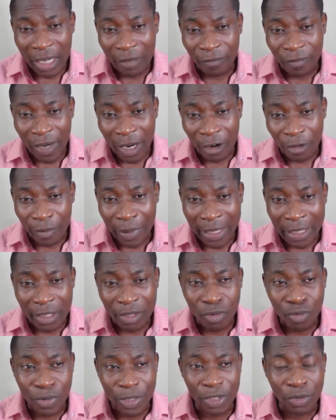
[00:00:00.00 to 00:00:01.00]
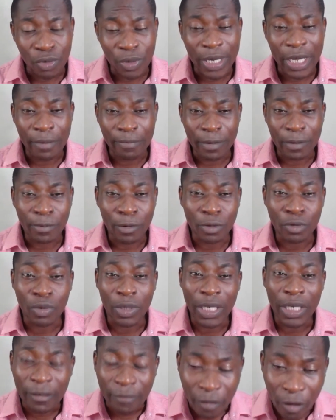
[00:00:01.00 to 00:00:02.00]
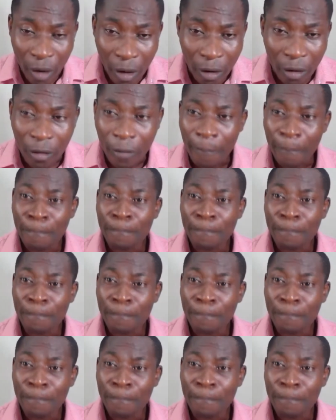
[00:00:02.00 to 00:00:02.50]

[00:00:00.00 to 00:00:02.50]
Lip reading: environment, which will help people to live long.